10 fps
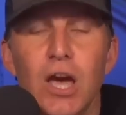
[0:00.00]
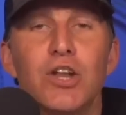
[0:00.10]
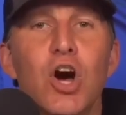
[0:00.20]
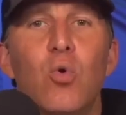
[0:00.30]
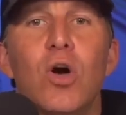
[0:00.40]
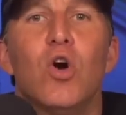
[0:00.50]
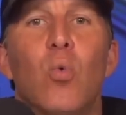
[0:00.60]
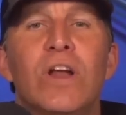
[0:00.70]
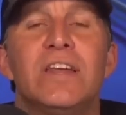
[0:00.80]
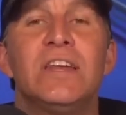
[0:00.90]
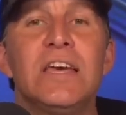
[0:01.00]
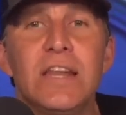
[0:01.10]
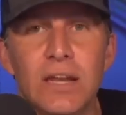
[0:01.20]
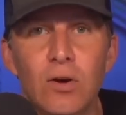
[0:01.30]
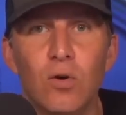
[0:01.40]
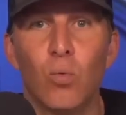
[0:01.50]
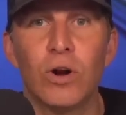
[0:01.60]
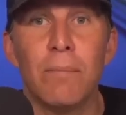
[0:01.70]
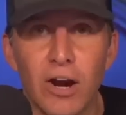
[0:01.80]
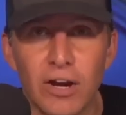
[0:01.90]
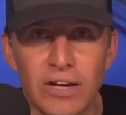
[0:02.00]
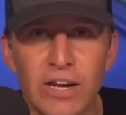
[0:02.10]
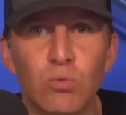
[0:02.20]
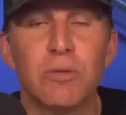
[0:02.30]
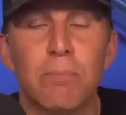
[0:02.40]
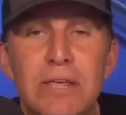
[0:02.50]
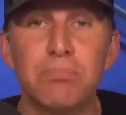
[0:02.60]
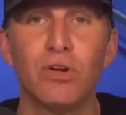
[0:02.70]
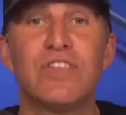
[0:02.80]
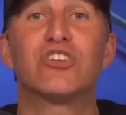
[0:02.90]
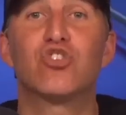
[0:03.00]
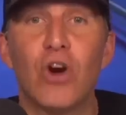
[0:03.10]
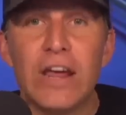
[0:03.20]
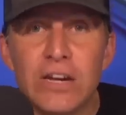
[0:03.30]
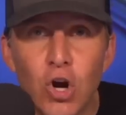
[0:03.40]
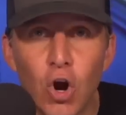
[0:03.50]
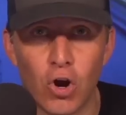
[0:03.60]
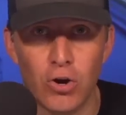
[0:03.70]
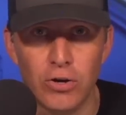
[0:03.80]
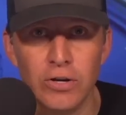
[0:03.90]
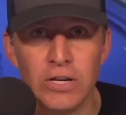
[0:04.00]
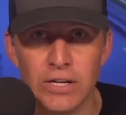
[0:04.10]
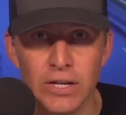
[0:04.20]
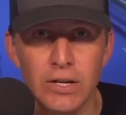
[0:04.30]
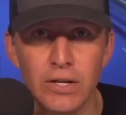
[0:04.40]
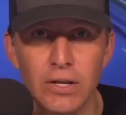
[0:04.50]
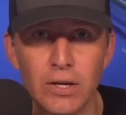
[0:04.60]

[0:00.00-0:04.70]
No, what it needed, what America needed, what the people of that train car needed,